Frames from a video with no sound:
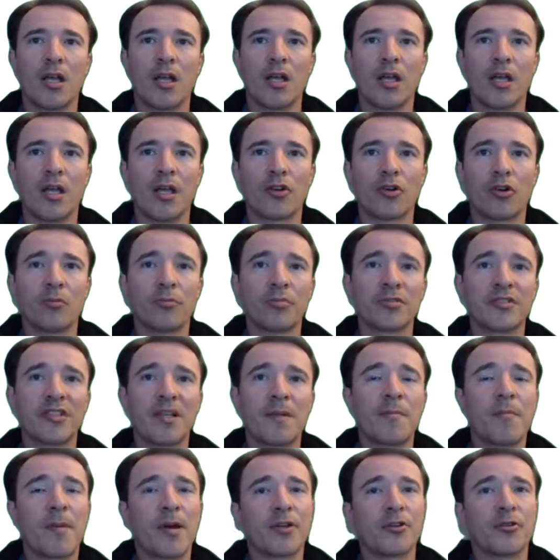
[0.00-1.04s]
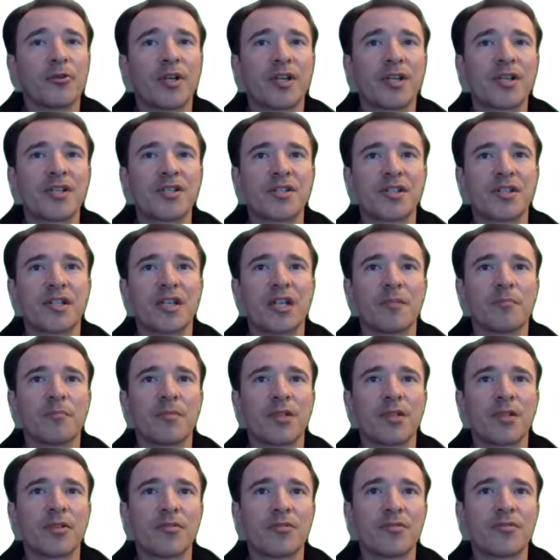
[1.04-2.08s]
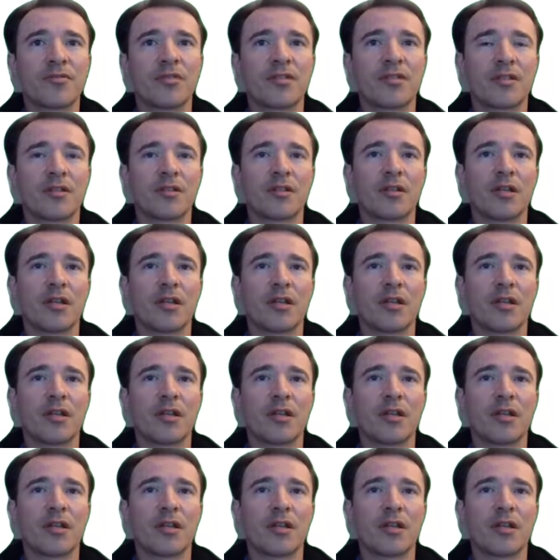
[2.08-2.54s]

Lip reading: A normal depth boundary condition can be used